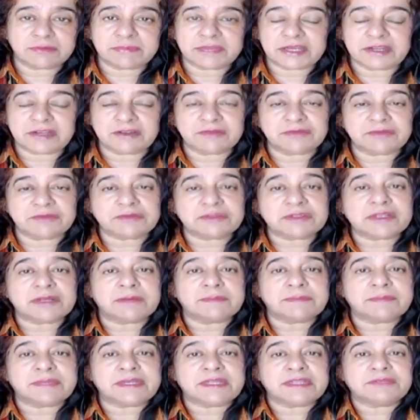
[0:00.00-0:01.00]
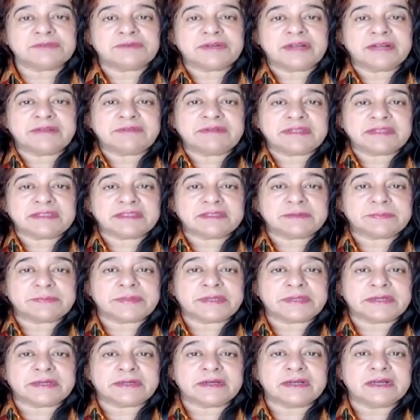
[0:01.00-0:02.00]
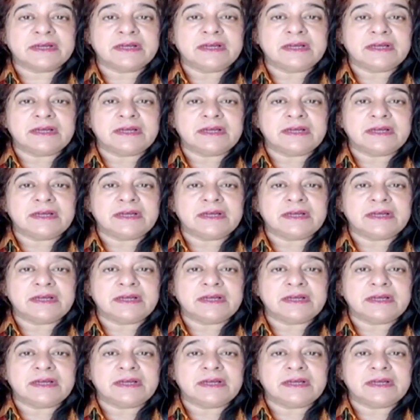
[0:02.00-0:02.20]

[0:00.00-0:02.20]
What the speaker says: many of those companies would have disappeared.